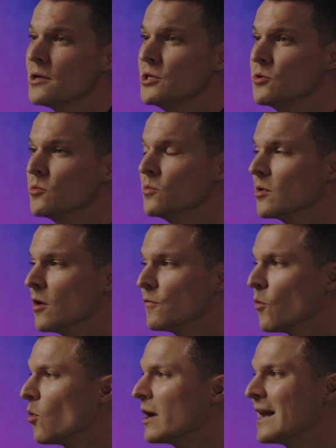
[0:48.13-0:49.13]
you
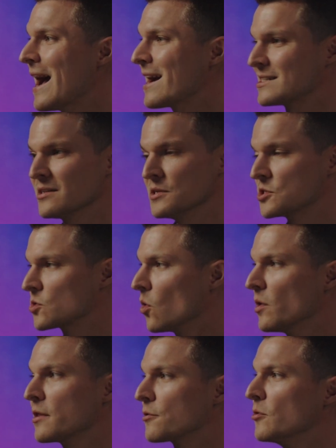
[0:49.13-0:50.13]
avoid accidentally
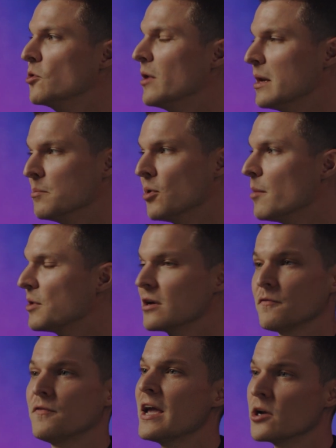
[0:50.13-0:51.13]
scrolling through and bumping
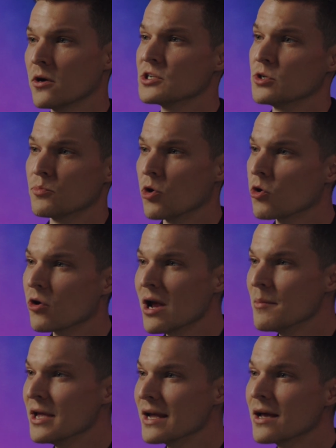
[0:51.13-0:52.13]
a fader as you're
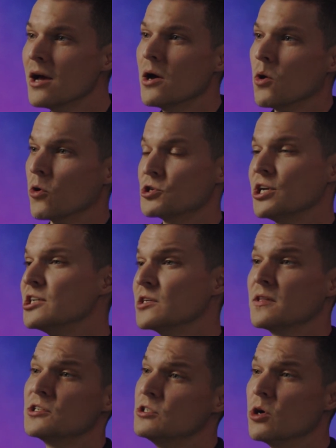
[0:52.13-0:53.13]
programming or changing things you